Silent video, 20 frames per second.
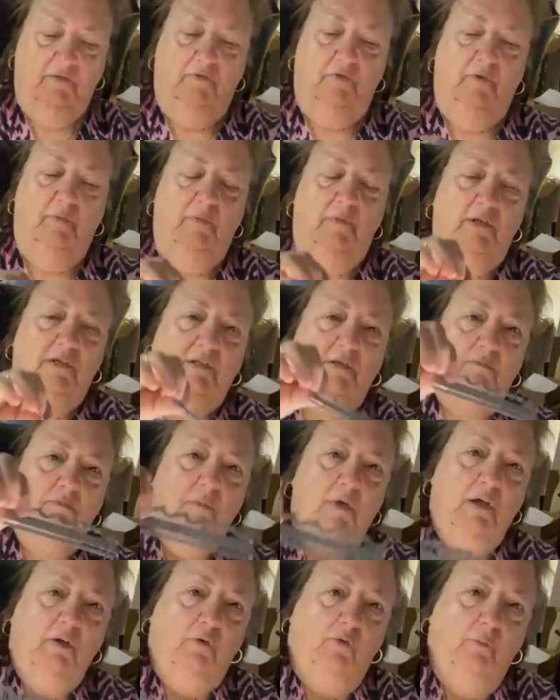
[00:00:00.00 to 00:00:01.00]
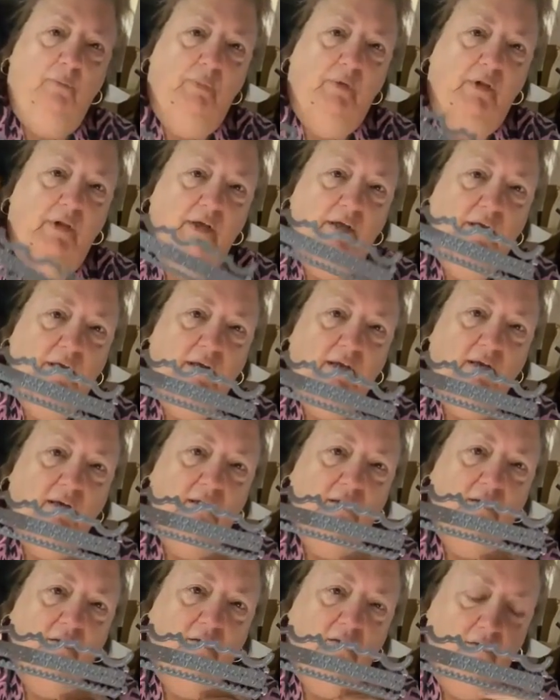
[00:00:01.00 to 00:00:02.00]
that's from this middle
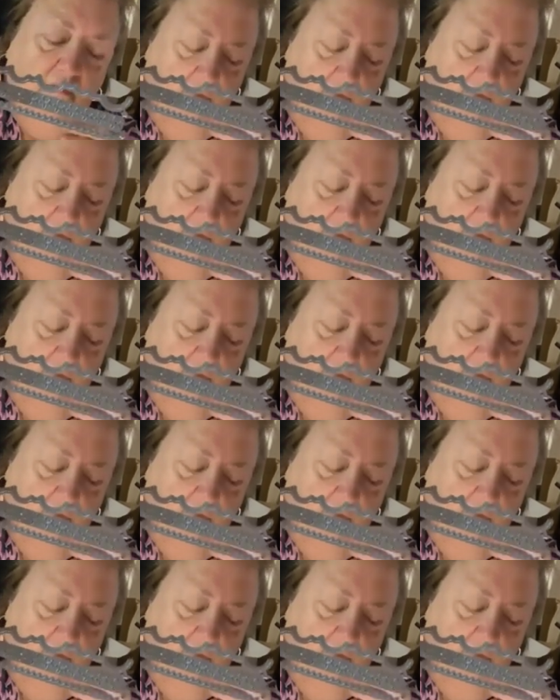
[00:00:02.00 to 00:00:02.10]
plate.